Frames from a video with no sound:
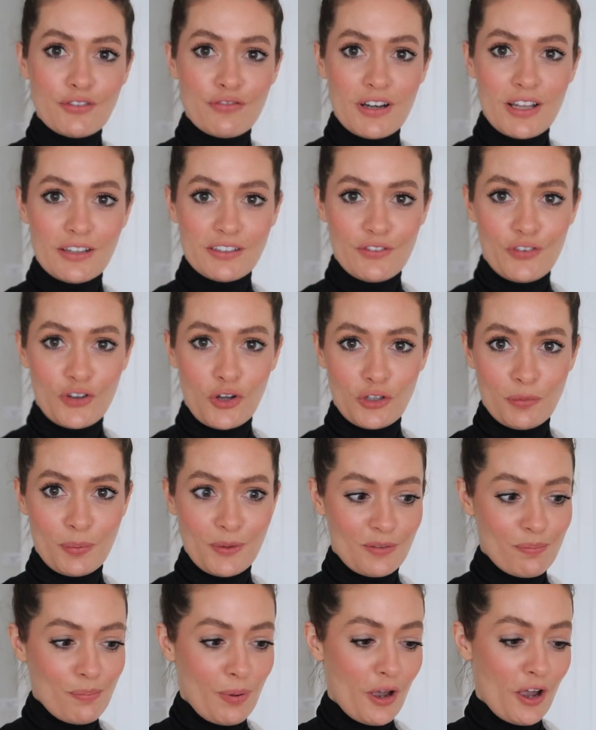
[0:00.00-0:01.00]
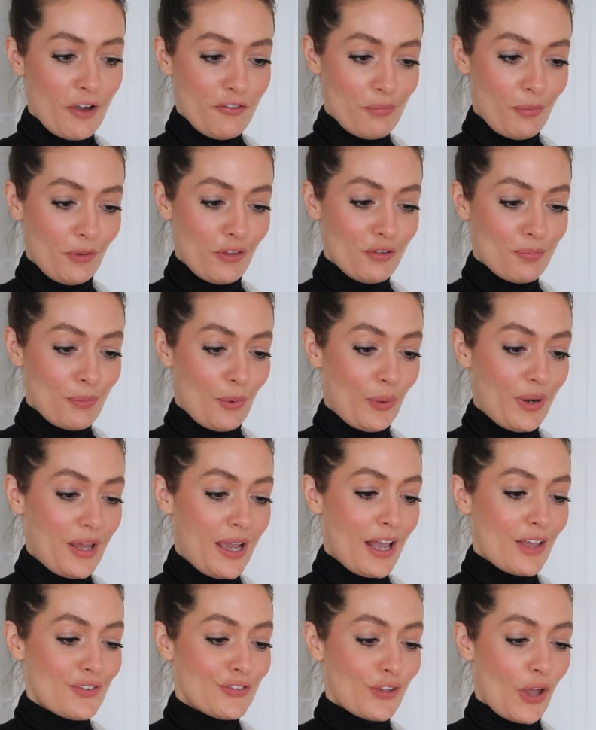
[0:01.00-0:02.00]
just realised I forgot to put some perfume on this
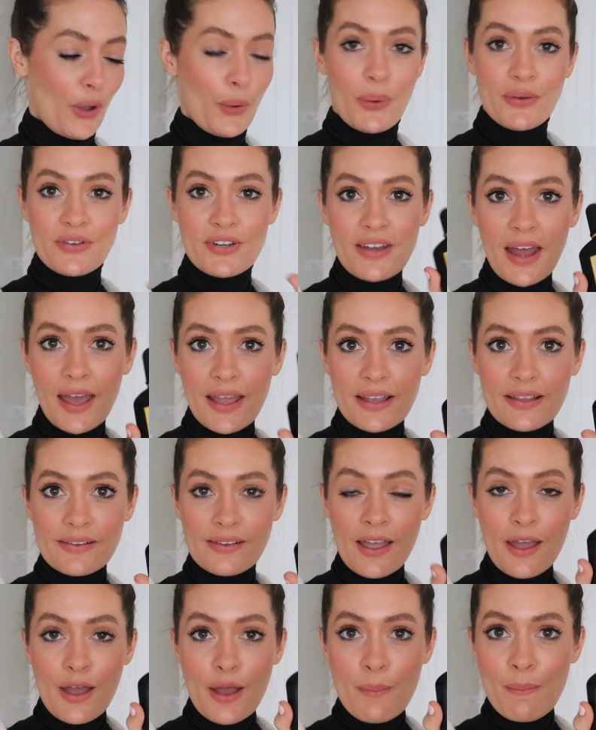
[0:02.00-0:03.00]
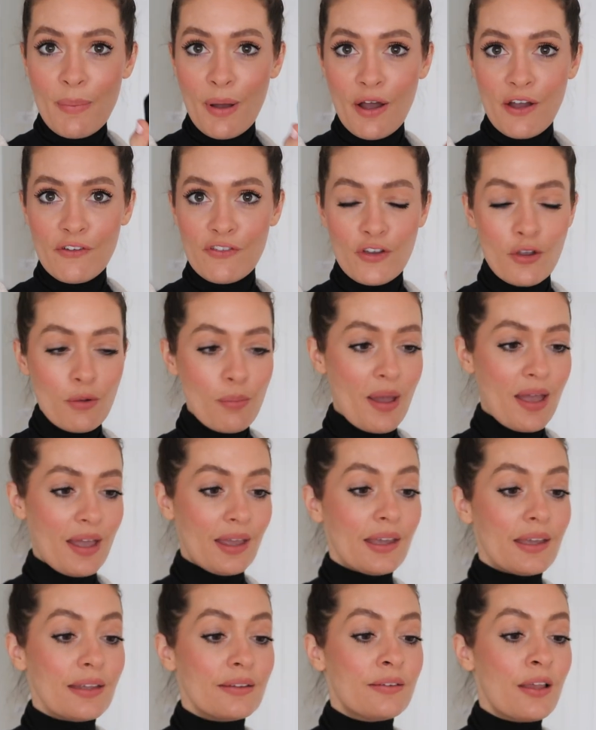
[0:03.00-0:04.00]
morning. So today's perfume
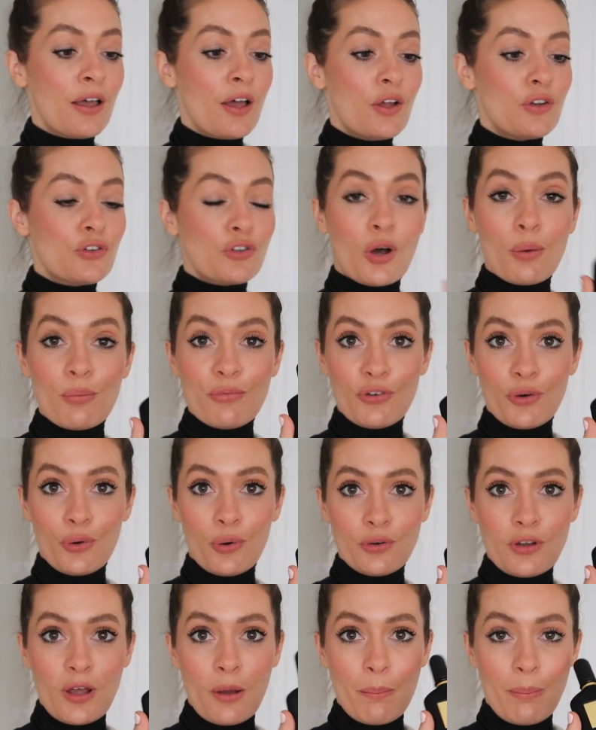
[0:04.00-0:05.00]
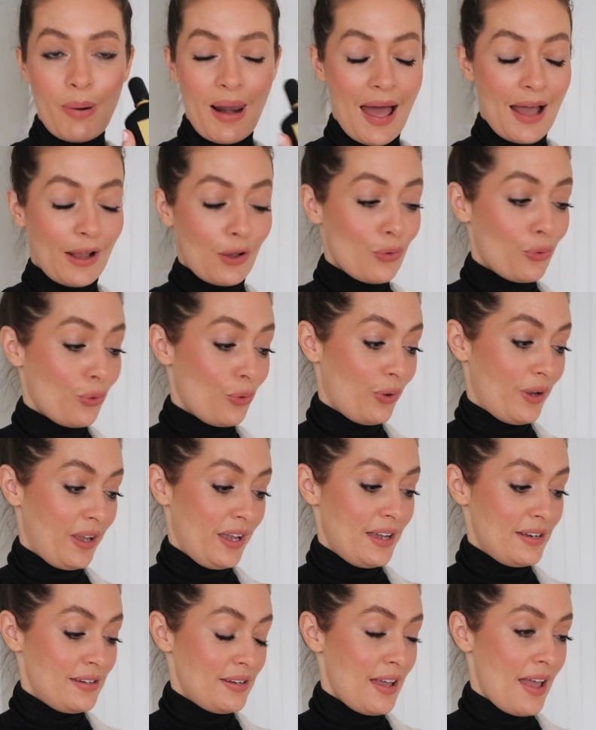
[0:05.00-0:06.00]
is Tom Ford Black
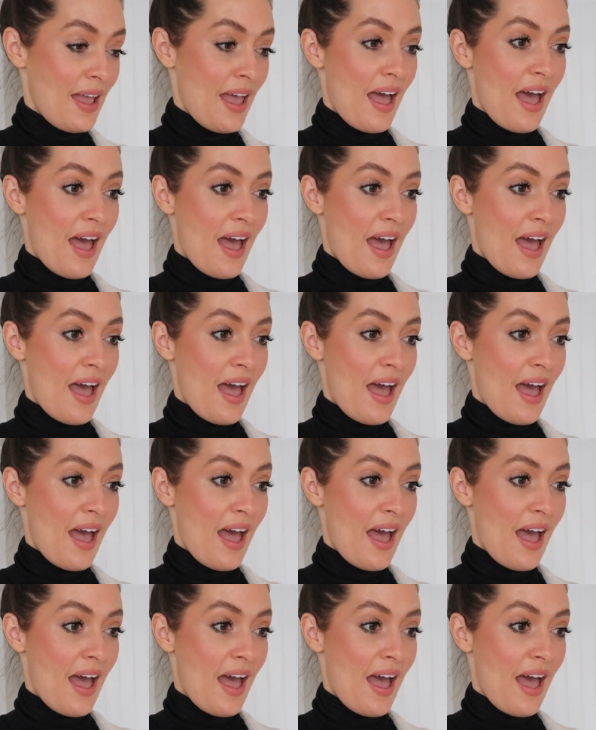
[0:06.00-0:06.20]
Orchid.